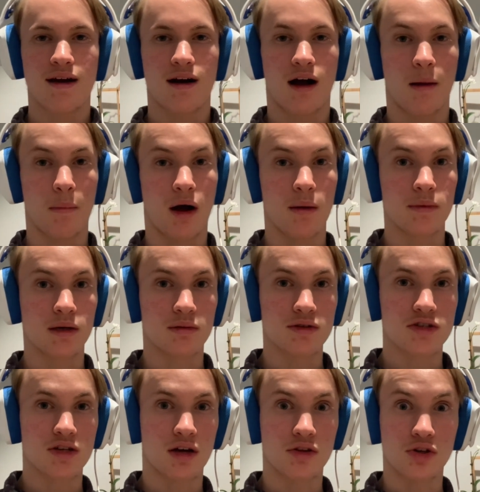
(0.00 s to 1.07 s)
I might be able to
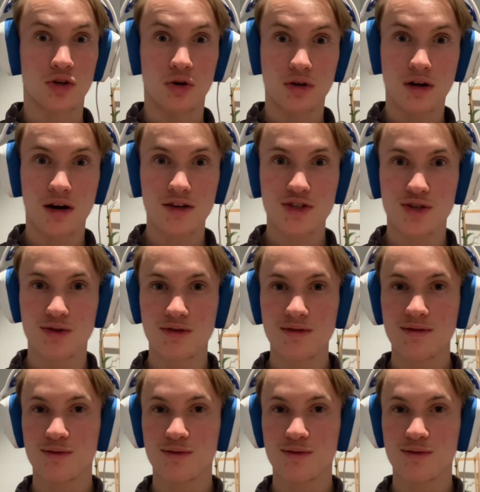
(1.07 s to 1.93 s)
start the go-kart soon,